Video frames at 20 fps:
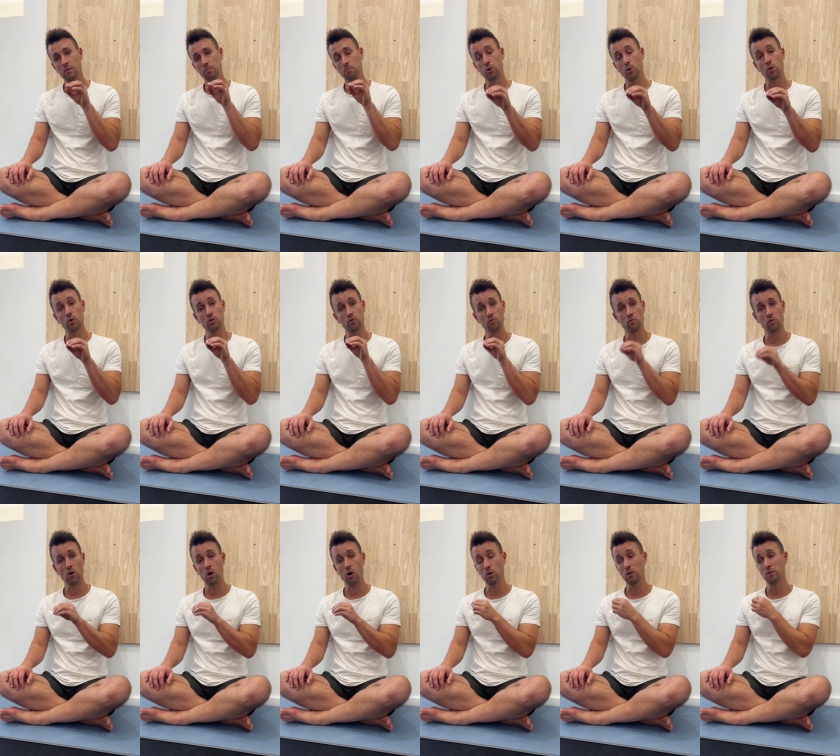important
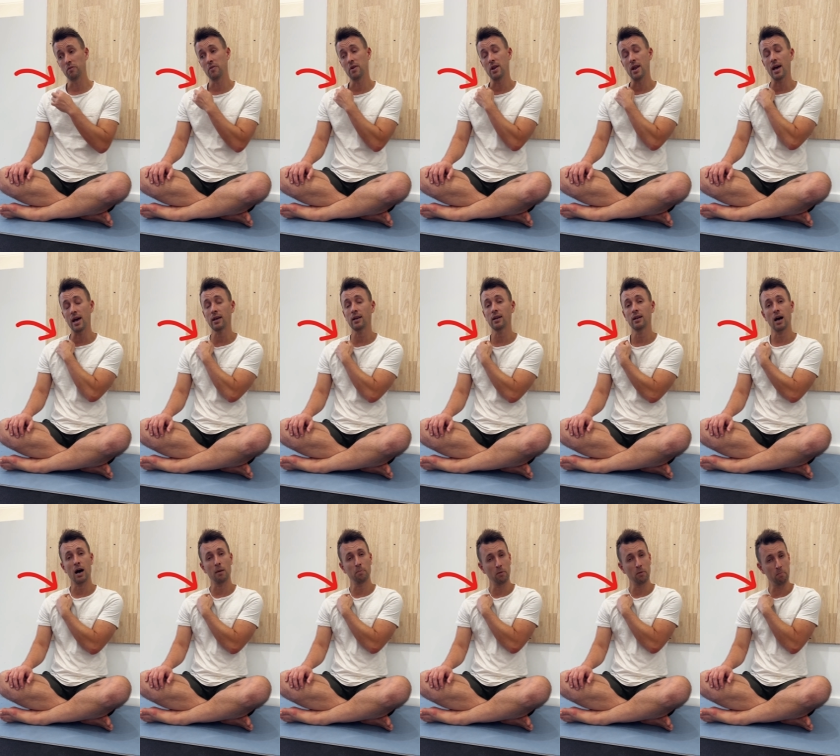role of neck and
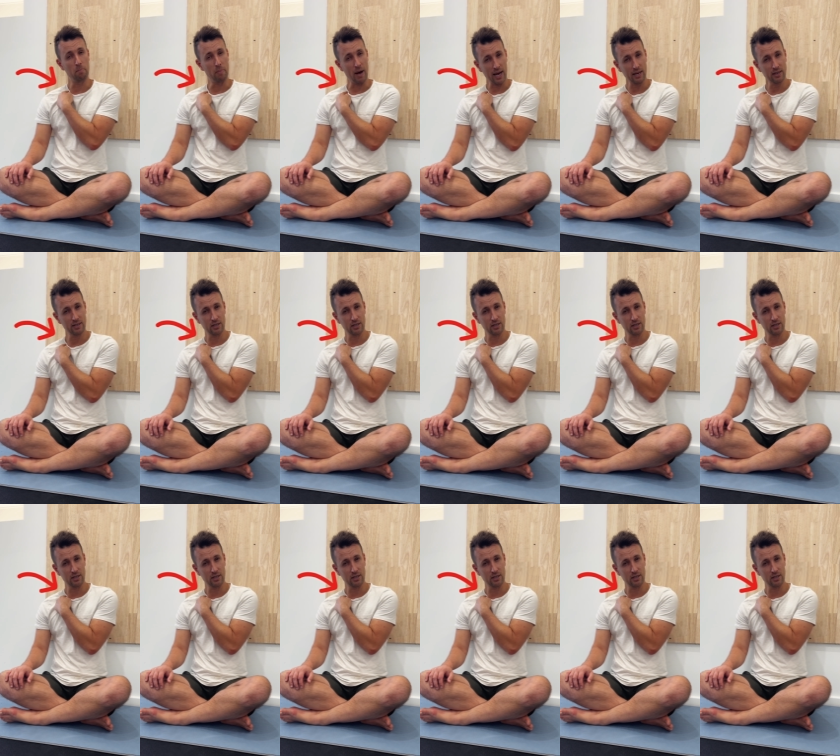upper back